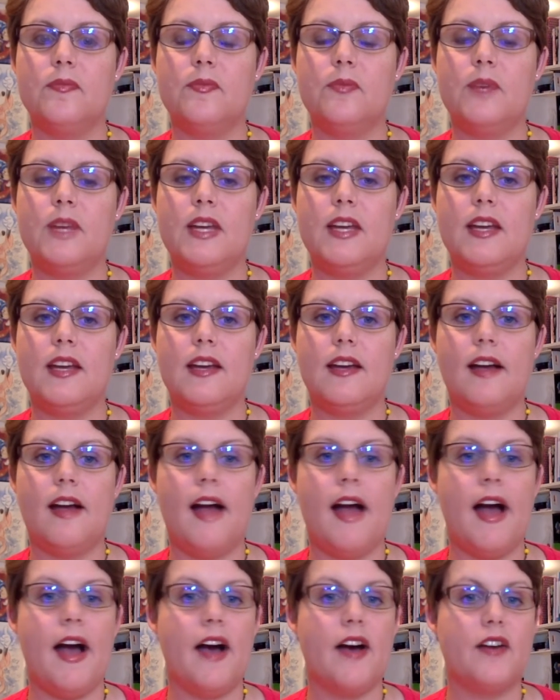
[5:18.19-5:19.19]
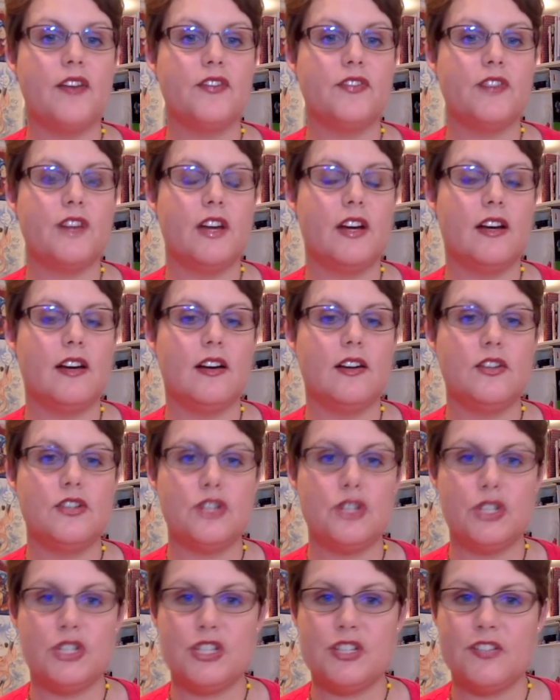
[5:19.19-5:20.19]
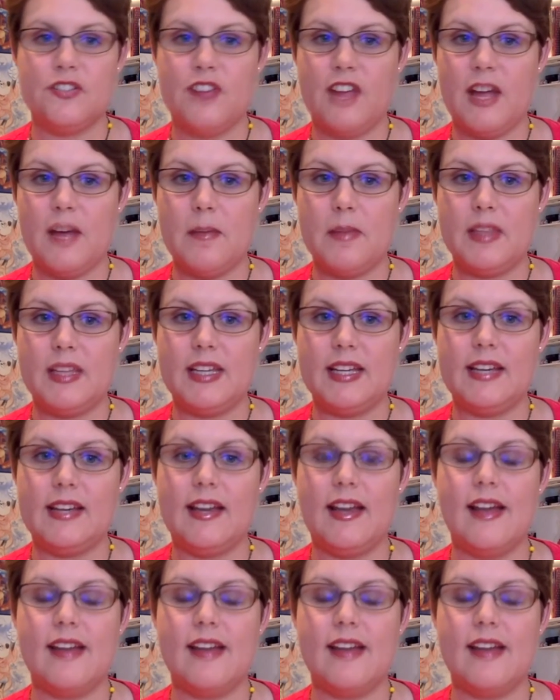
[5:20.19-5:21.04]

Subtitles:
We have a church family,